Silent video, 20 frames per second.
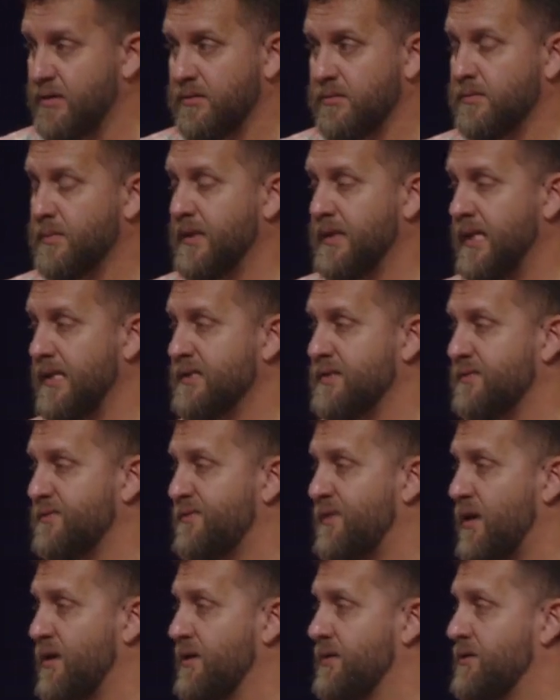I mean, that's a
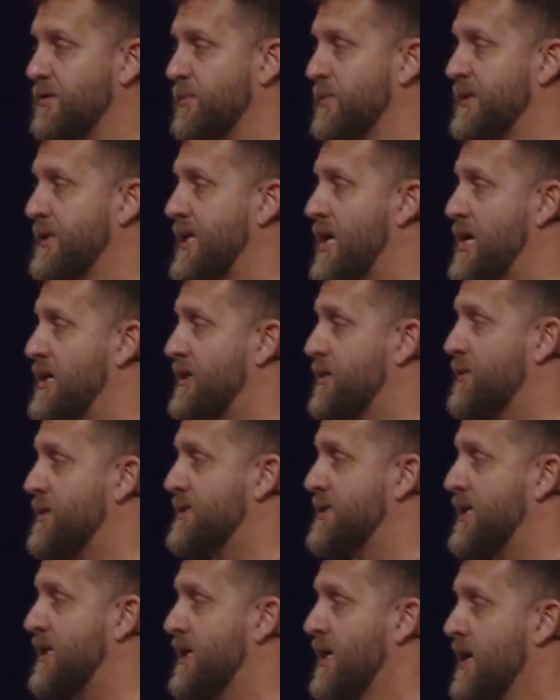fallen human
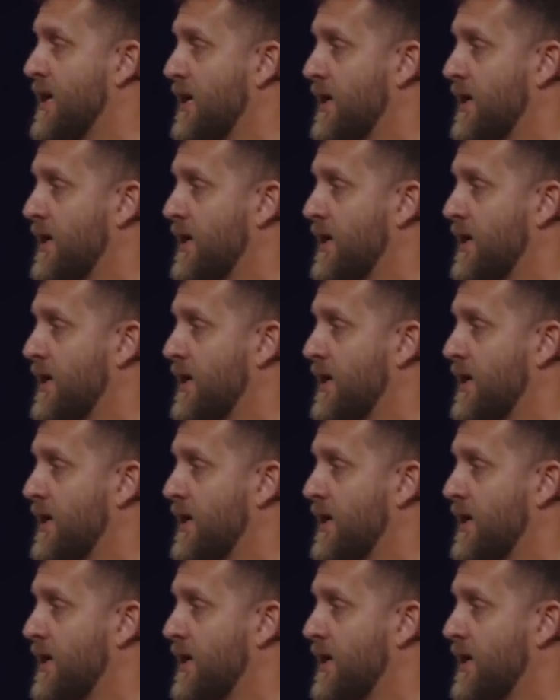characteristic.